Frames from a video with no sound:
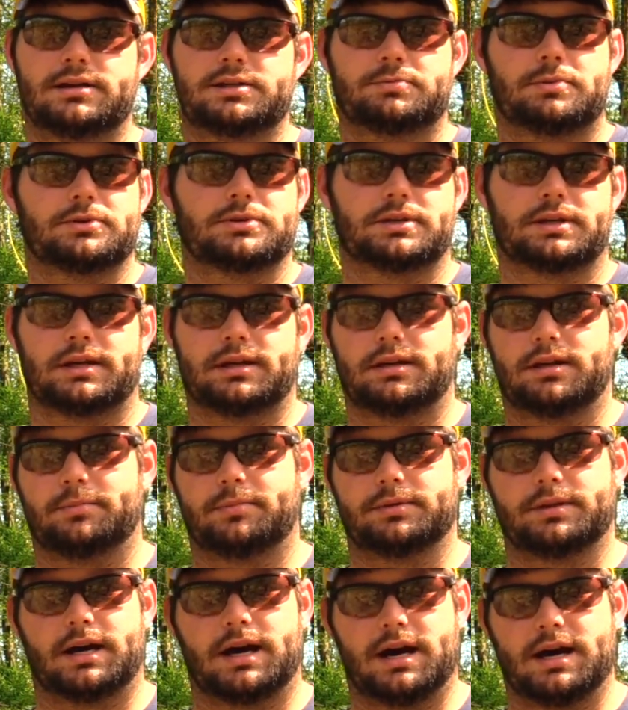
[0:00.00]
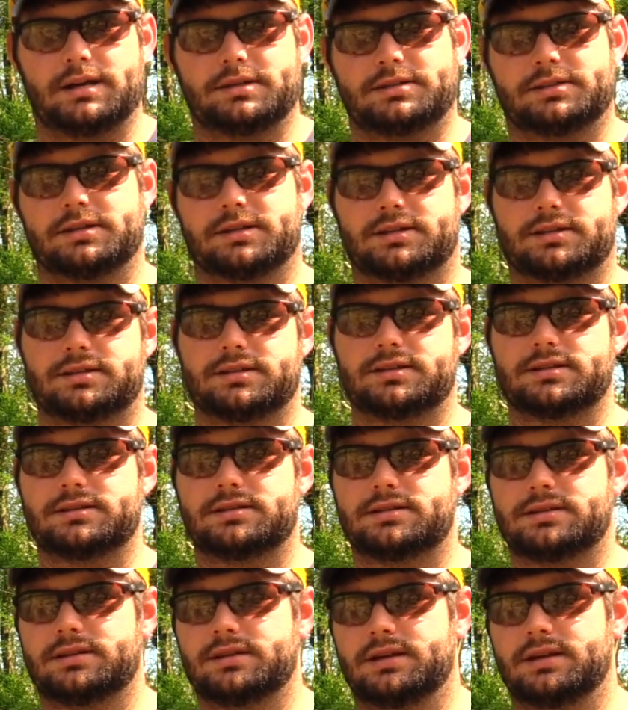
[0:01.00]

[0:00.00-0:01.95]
It's supposed to get up in the high 60s.